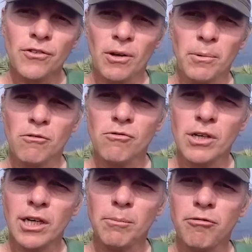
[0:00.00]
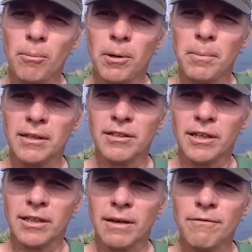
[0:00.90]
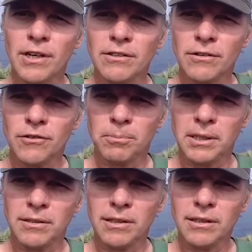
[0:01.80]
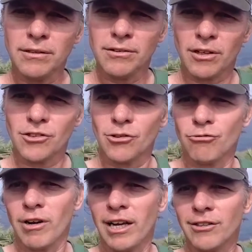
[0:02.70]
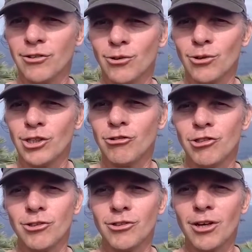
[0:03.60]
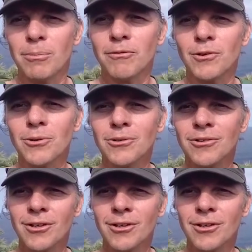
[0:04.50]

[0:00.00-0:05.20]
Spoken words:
some of the really problematic invasive species such as rats or introduced herbivores,